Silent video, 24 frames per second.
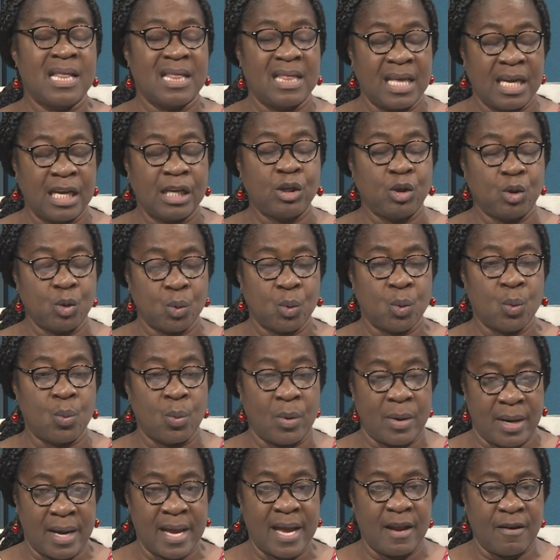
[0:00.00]
they too
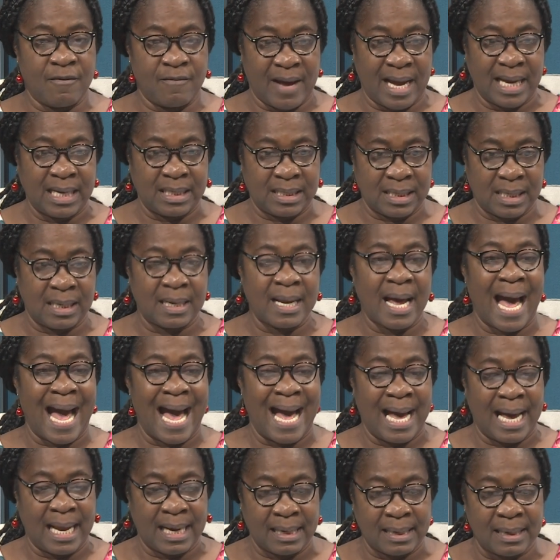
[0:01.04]
were invited
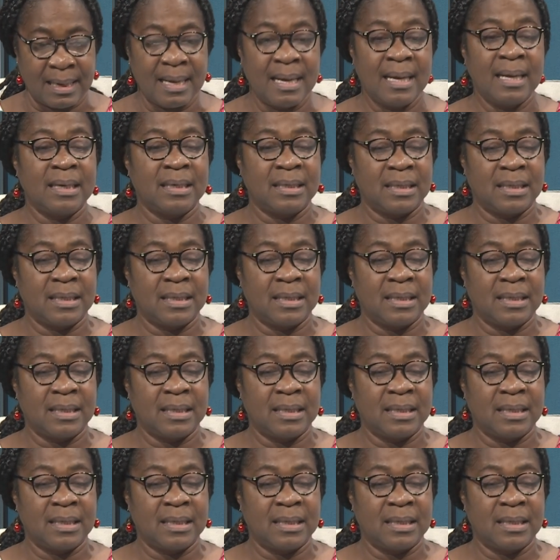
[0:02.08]
and